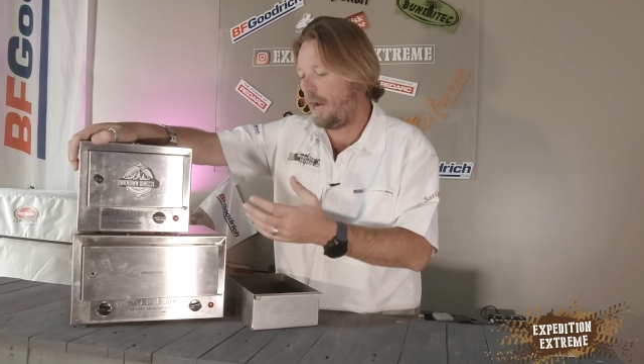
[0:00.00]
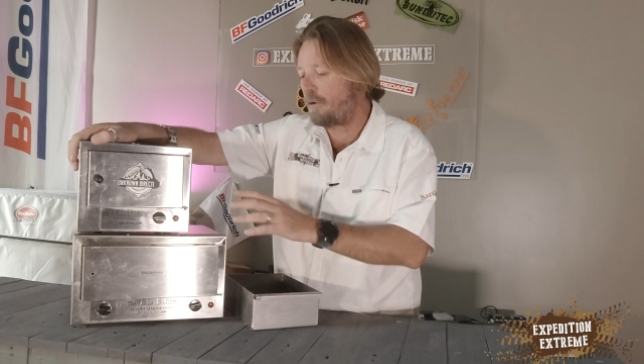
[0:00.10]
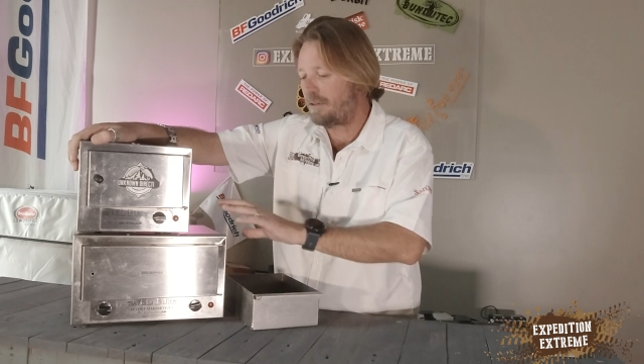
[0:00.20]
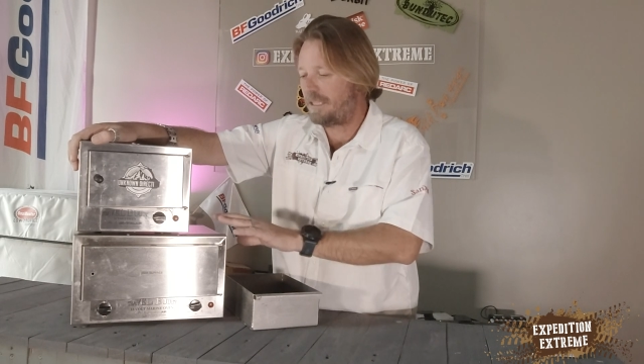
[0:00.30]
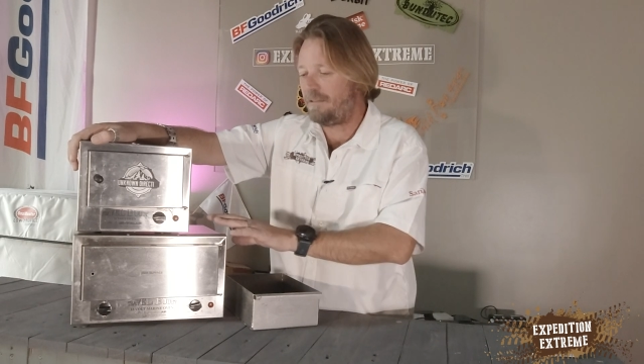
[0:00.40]

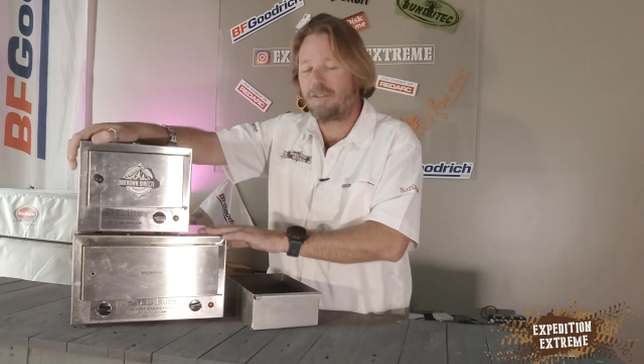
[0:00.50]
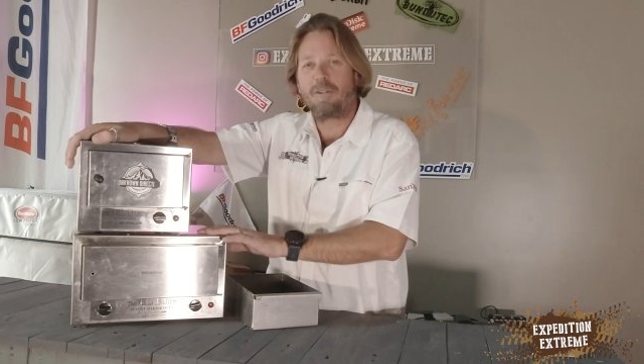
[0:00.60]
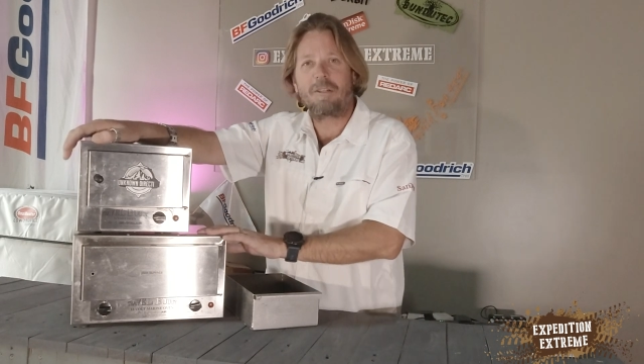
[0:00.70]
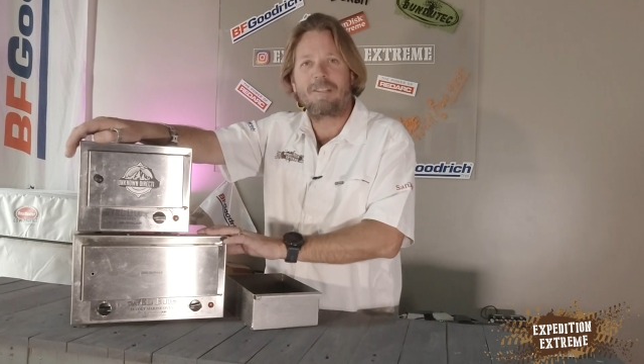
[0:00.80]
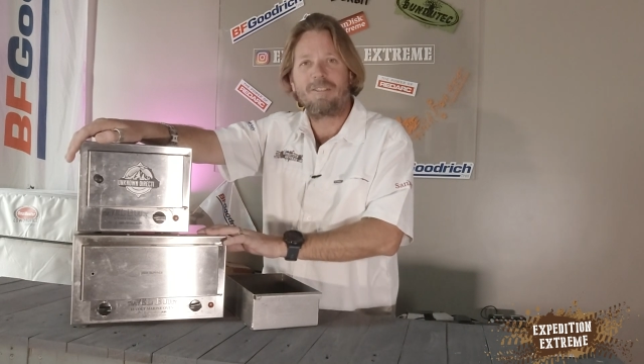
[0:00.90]
received it
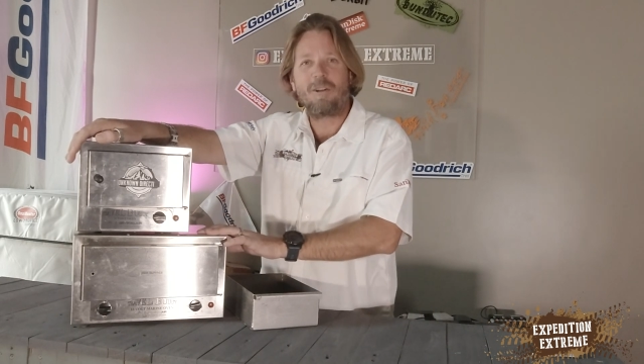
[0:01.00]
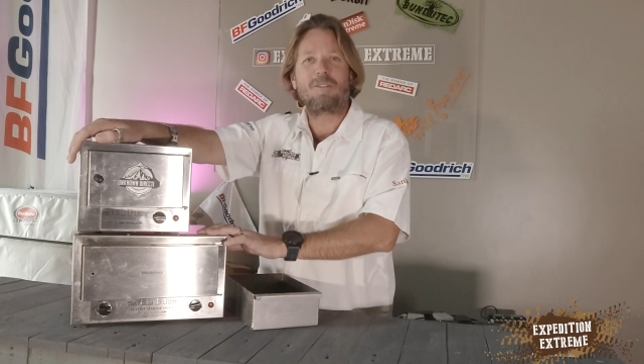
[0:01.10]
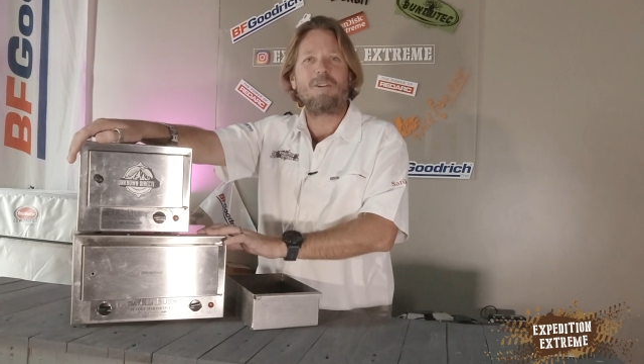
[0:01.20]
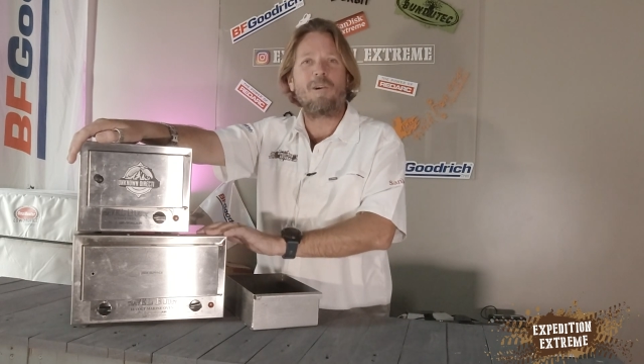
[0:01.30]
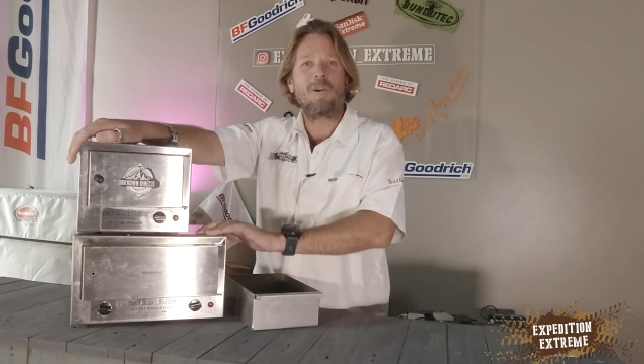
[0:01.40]

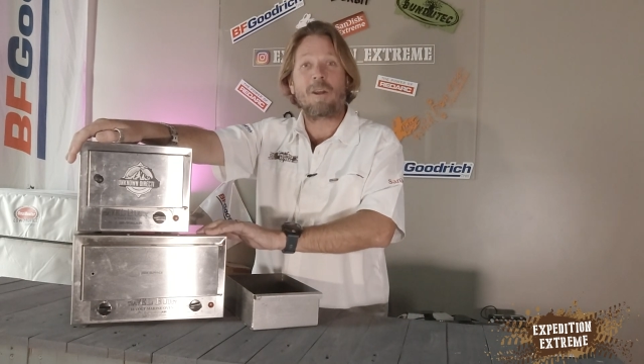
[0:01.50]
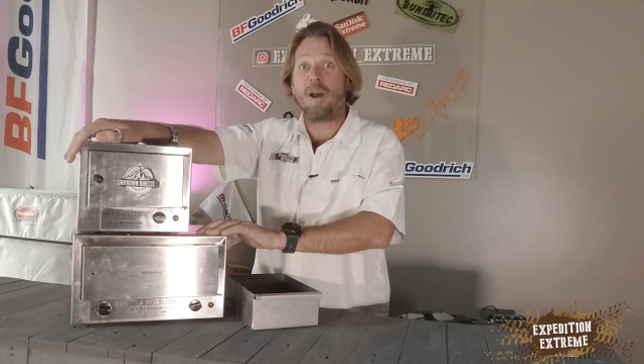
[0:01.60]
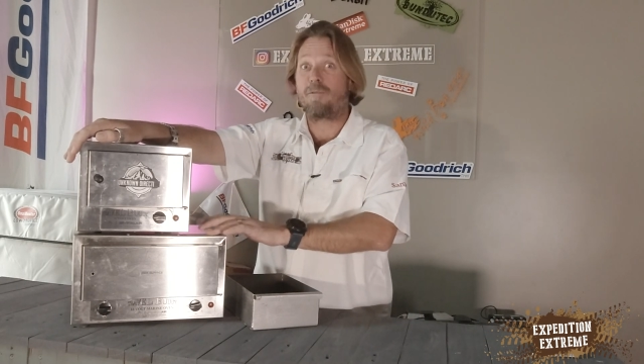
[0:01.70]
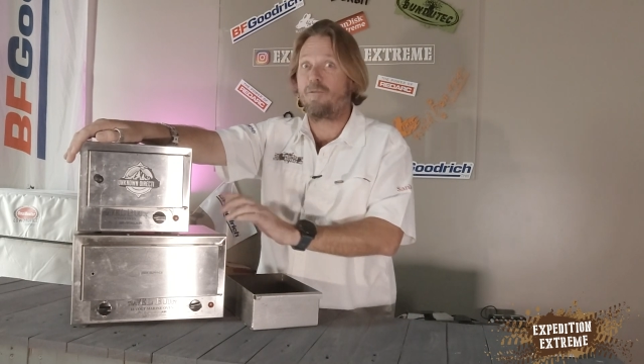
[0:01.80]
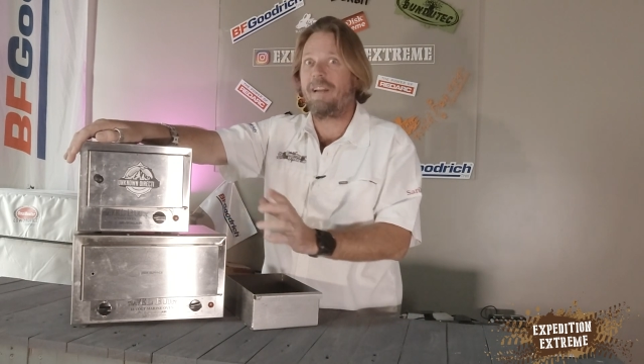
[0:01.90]
not too long ago.
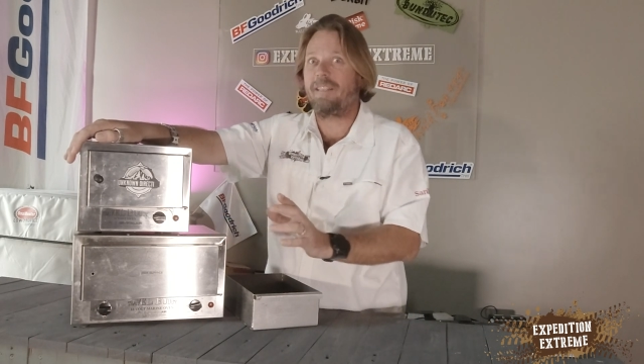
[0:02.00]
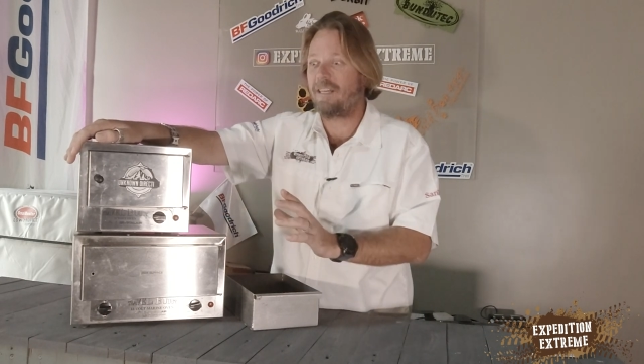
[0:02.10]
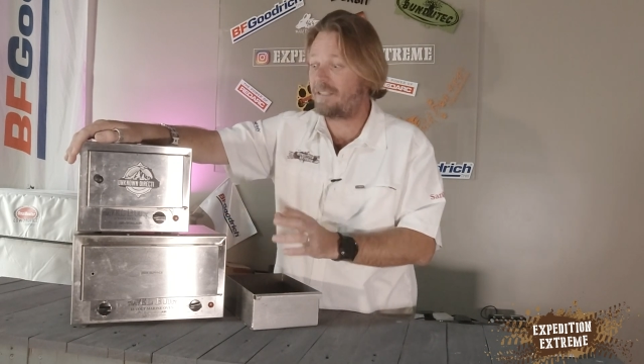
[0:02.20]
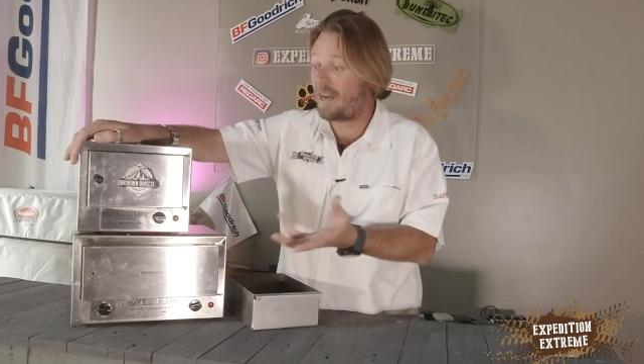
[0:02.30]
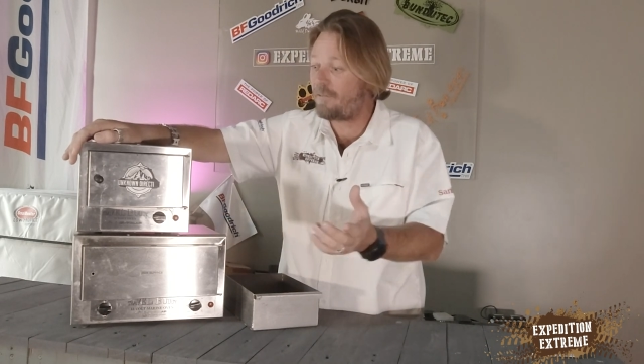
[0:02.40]
I've already tested.